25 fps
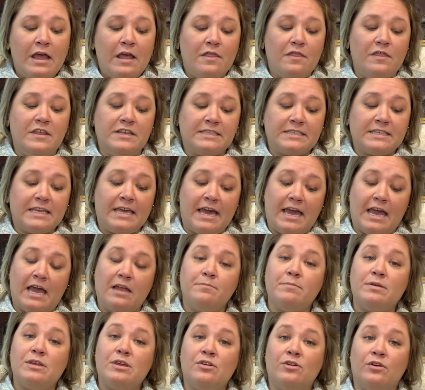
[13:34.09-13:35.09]
This can
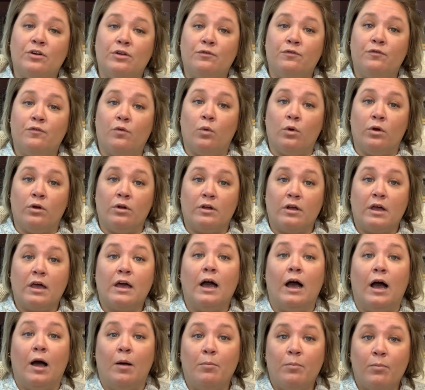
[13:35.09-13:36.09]
be good for
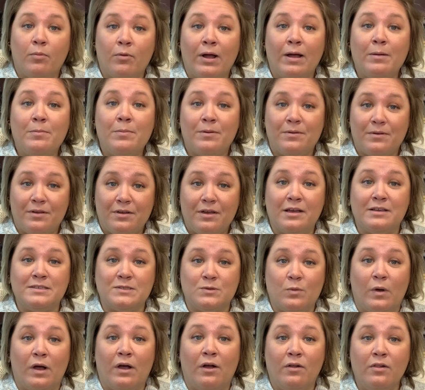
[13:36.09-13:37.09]
comp prep as
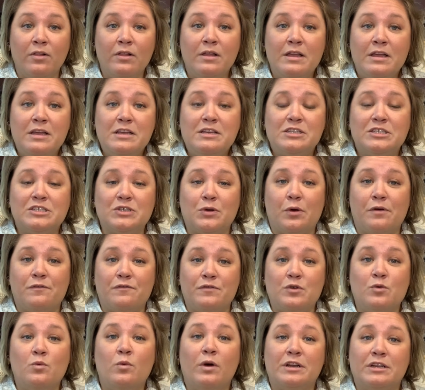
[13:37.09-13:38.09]
well. So if
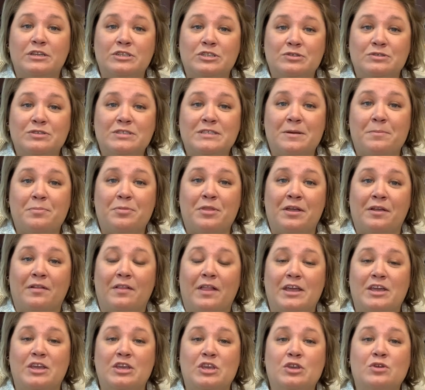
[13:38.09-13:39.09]
you want to do something
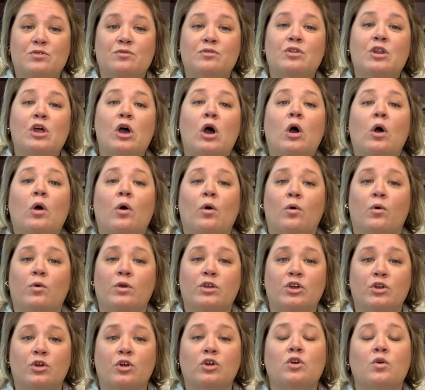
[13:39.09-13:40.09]
like
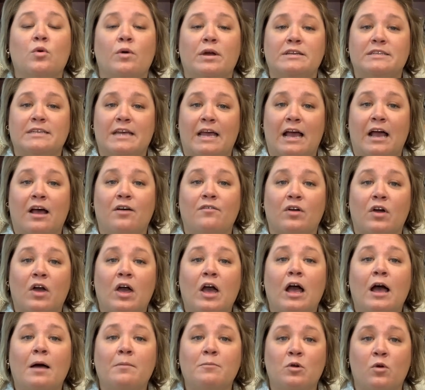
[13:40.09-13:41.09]
you're going to have a
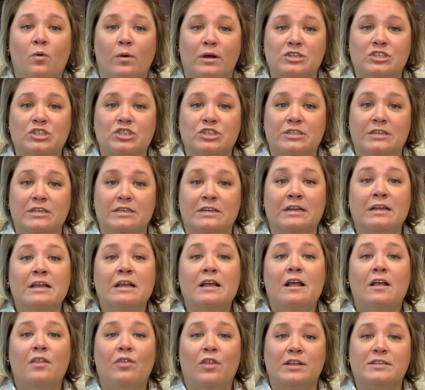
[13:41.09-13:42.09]
comp question
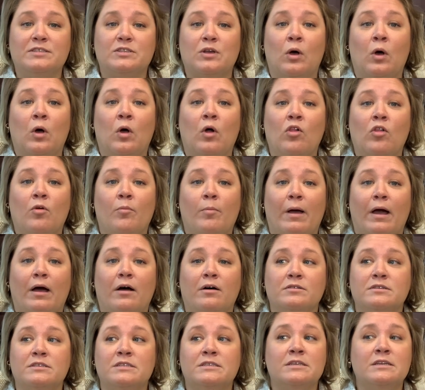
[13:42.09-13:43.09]
that's all
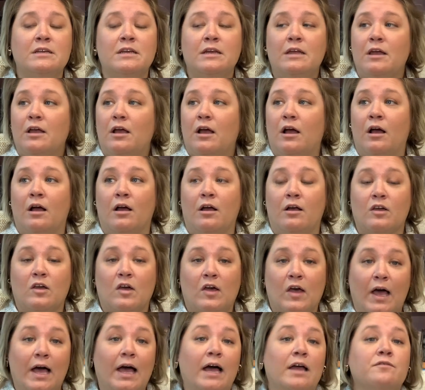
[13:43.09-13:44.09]
about
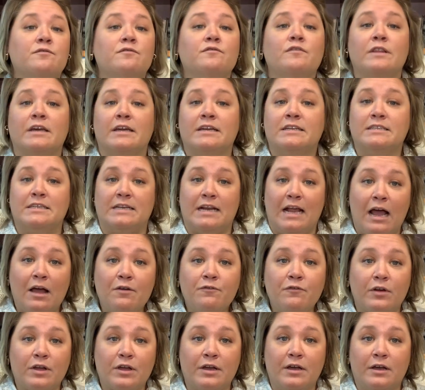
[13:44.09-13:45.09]
conflict in
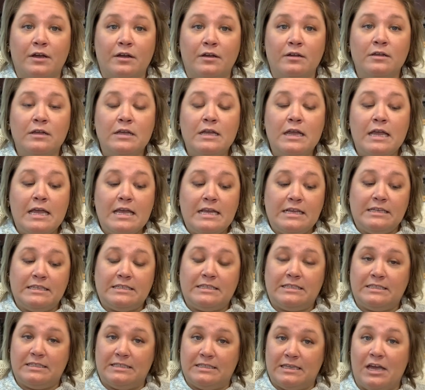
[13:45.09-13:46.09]
Africa,
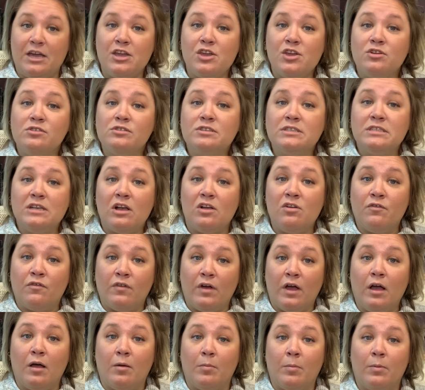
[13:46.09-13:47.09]
set yourself
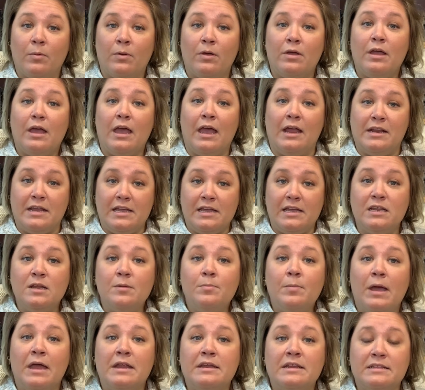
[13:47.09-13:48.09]
up an
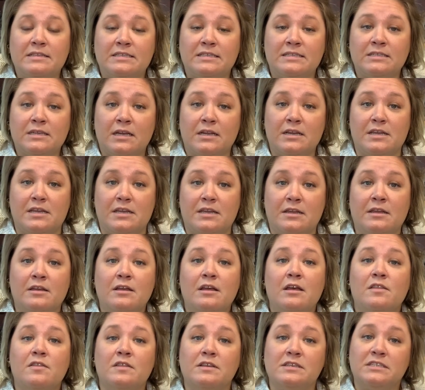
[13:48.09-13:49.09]
independent study
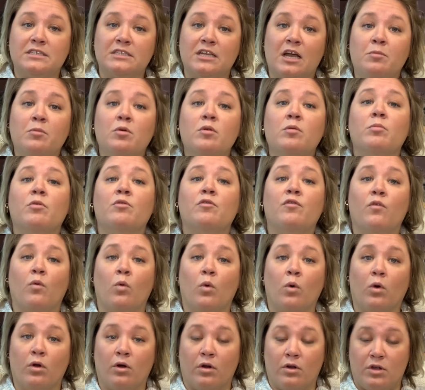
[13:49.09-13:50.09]
the summer
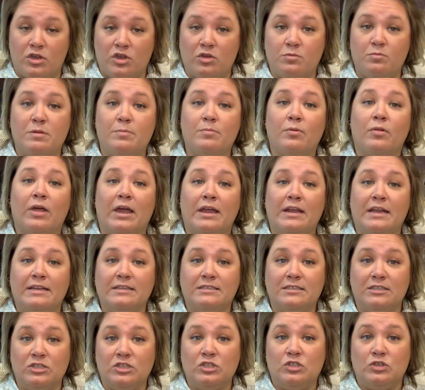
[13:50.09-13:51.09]
before you'd be planning
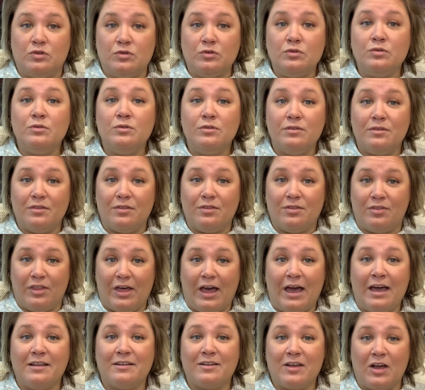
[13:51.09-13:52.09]
to do
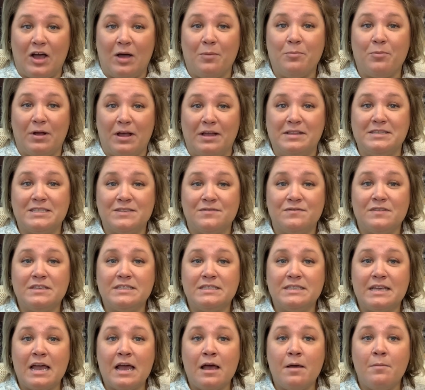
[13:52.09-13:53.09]
that comprehensive
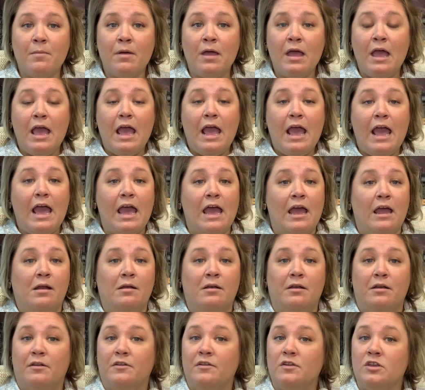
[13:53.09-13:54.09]
exam,
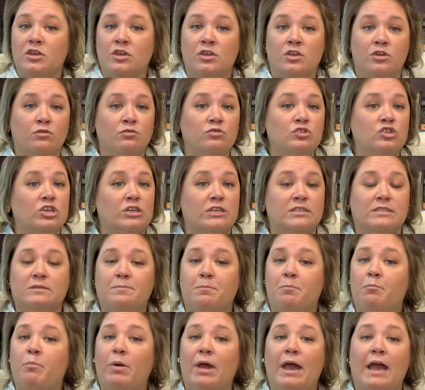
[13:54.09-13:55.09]
and you
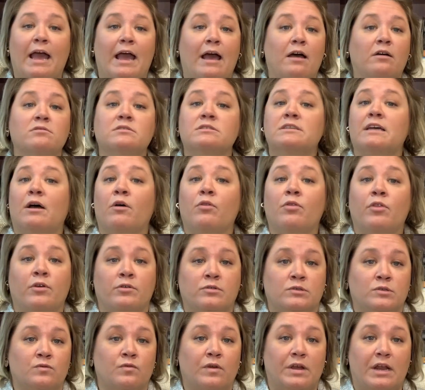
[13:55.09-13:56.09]
just pound out
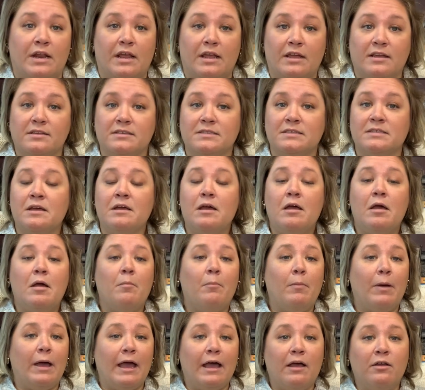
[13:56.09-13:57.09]
those readings.
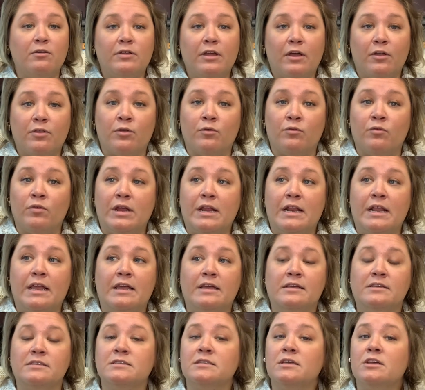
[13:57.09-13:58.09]
Pound out the
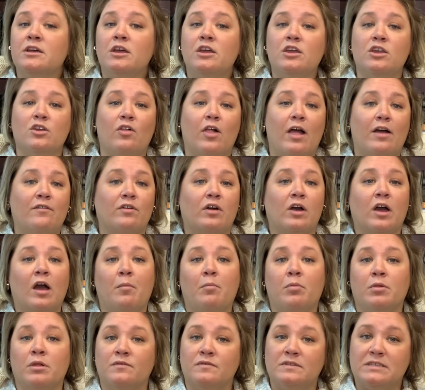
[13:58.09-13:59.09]
readings. You'll have a
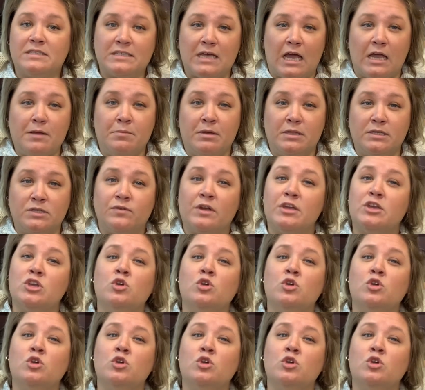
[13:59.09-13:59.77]
couple of assignments, right?